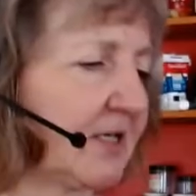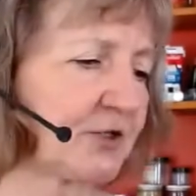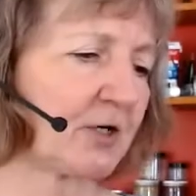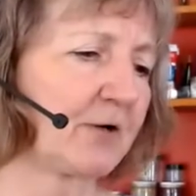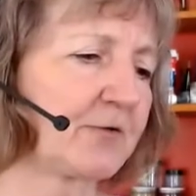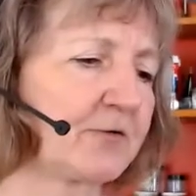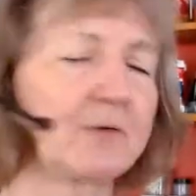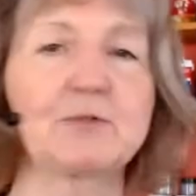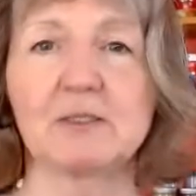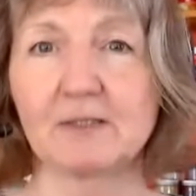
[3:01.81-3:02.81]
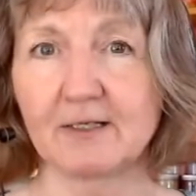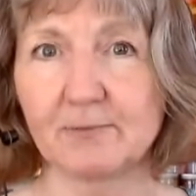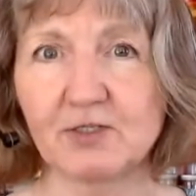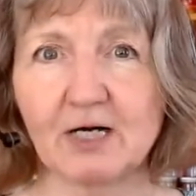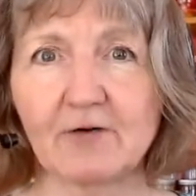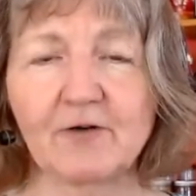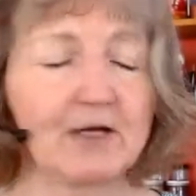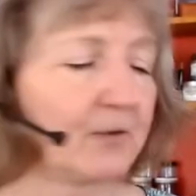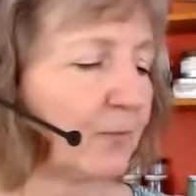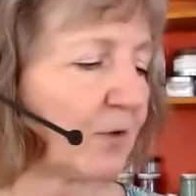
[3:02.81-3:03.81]
Arthur Guptill himself
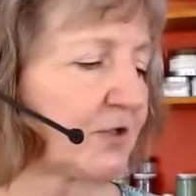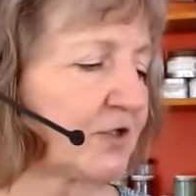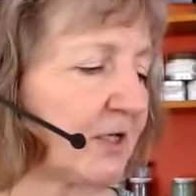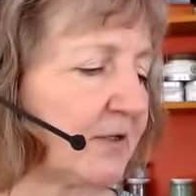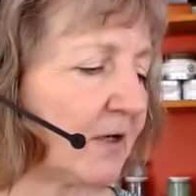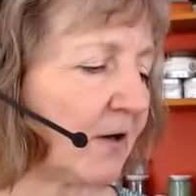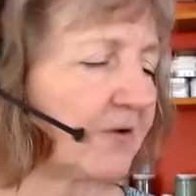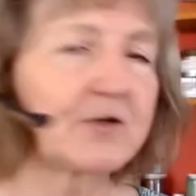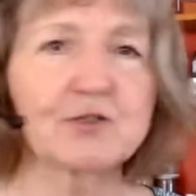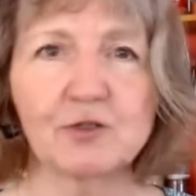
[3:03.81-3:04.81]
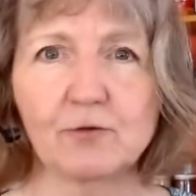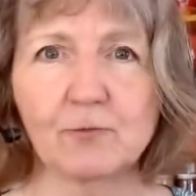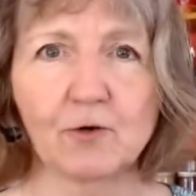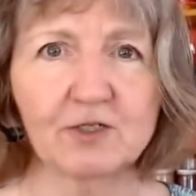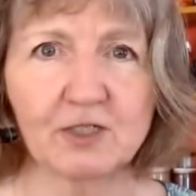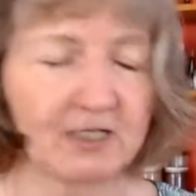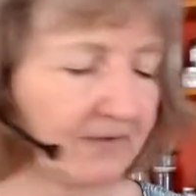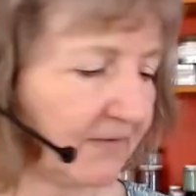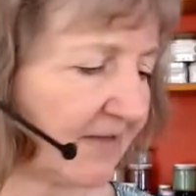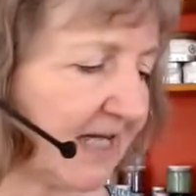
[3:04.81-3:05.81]
was an artist who worked in
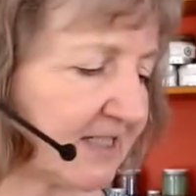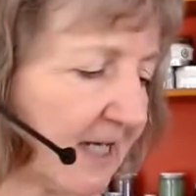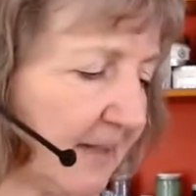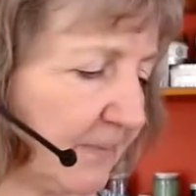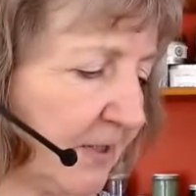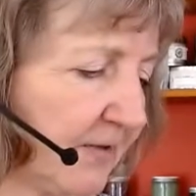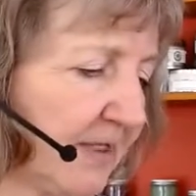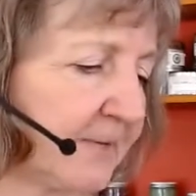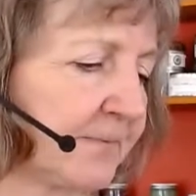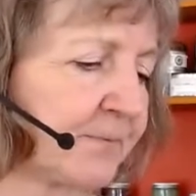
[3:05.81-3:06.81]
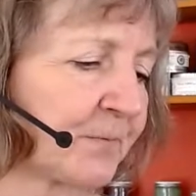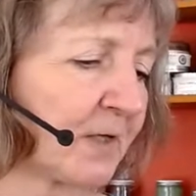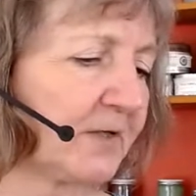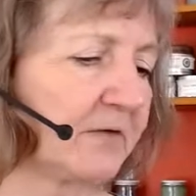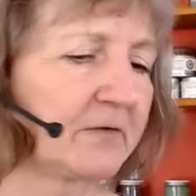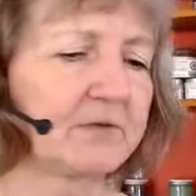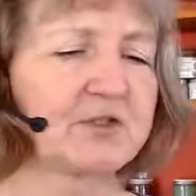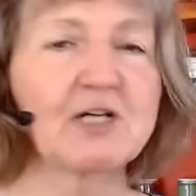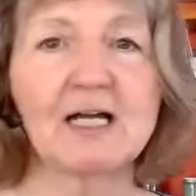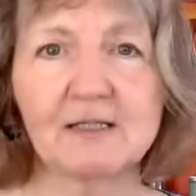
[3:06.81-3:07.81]
that time period,
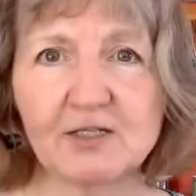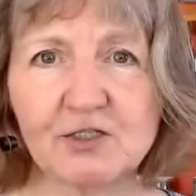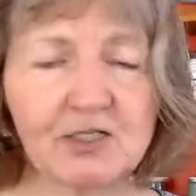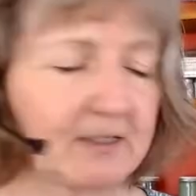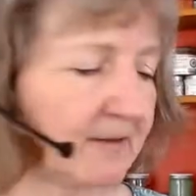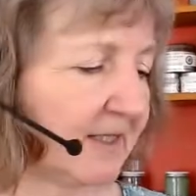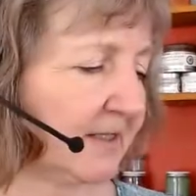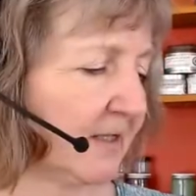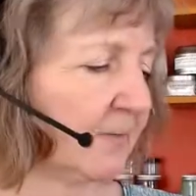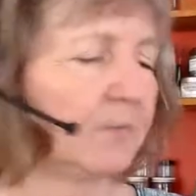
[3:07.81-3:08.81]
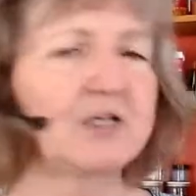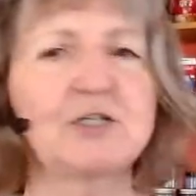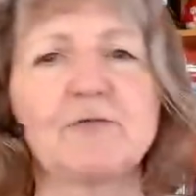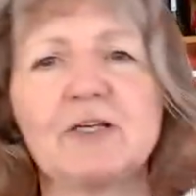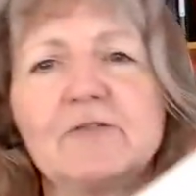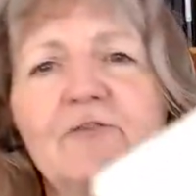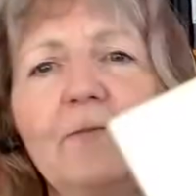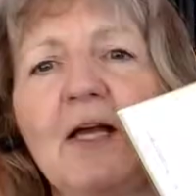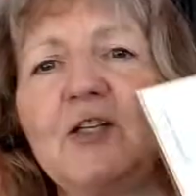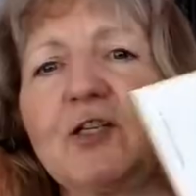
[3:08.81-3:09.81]
stylistically, much of the
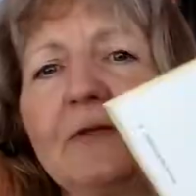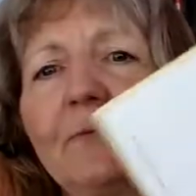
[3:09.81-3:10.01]
information